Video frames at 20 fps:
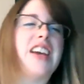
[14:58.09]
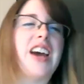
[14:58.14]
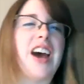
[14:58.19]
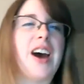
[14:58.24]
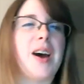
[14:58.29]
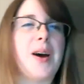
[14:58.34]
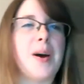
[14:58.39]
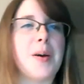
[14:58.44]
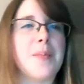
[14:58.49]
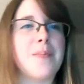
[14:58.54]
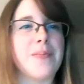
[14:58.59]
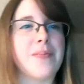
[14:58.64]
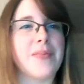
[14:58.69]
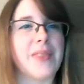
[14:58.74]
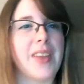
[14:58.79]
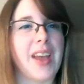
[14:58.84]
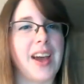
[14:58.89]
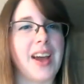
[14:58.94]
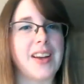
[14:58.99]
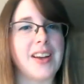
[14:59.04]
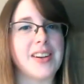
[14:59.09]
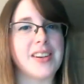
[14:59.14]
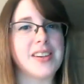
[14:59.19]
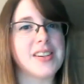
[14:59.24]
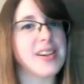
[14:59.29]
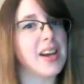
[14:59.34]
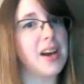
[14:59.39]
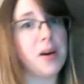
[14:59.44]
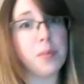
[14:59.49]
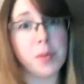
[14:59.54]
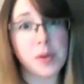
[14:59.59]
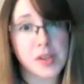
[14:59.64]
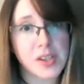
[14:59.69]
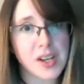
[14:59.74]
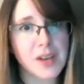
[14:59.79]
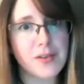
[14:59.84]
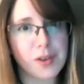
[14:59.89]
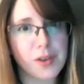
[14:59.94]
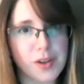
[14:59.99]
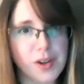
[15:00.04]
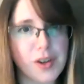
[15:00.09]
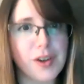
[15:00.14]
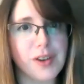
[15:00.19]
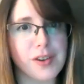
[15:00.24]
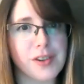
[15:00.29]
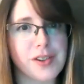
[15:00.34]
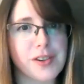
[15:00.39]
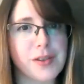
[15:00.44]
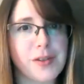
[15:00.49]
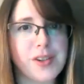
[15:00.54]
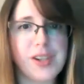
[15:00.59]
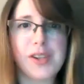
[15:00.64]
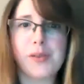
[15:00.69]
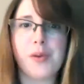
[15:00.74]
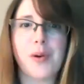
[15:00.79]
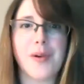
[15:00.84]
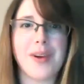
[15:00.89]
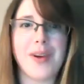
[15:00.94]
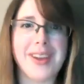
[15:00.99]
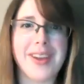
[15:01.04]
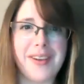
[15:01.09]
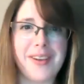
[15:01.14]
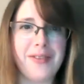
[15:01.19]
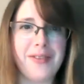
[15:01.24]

and to help you serve your dogs, which is what we're here